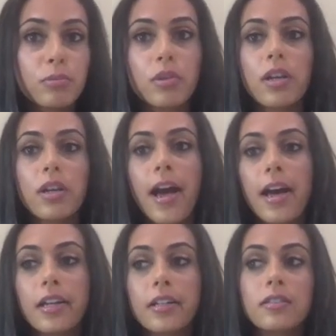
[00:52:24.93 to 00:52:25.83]
You can
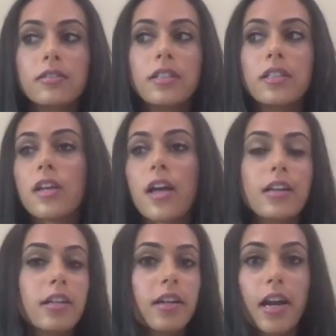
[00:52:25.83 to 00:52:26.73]
add it to
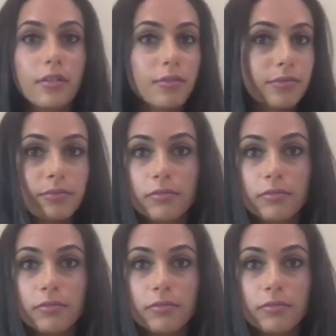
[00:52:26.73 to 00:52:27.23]
any kind of